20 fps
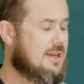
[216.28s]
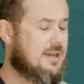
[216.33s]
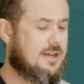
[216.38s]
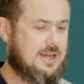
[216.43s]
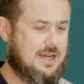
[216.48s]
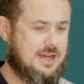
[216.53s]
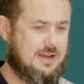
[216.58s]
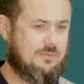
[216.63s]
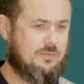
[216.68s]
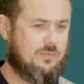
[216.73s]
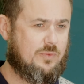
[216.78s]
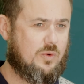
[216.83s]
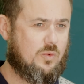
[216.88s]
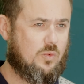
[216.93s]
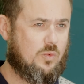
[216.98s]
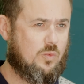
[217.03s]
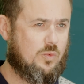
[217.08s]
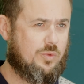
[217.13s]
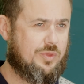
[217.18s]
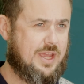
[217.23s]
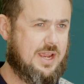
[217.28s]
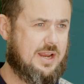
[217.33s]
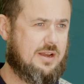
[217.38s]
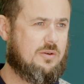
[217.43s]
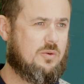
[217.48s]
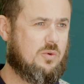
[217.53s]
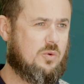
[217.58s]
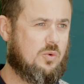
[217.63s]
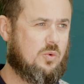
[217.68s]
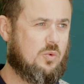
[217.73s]

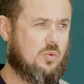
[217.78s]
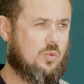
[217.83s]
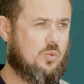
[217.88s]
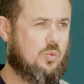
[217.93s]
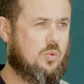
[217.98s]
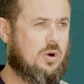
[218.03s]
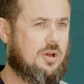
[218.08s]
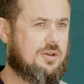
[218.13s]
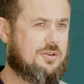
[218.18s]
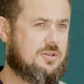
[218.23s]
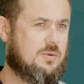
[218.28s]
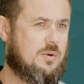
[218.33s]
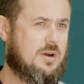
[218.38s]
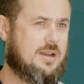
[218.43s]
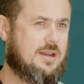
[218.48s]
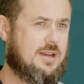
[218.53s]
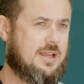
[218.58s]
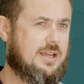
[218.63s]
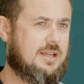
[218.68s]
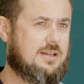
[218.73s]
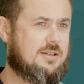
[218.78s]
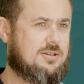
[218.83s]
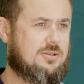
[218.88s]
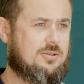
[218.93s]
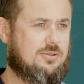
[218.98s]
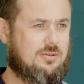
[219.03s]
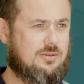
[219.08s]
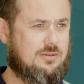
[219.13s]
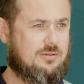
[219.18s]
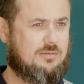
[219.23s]
Then what do I need
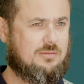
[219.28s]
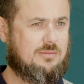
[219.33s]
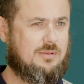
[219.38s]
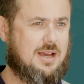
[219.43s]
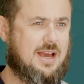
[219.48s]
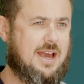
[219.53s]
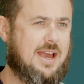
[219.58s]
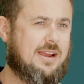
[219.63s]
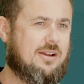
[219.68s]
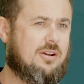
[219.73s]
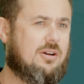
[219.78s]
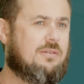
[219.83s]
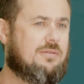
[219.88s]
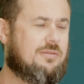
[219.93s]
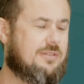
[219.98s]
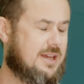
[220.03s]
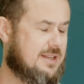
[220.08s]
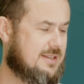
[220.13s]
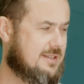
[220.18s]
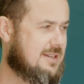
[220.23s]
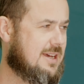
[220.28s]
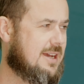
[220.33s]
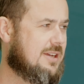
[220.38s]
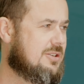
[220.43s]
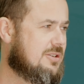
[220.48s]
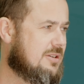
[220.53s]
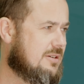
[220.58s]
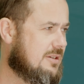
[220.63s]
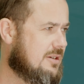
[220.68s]
to hang off that station?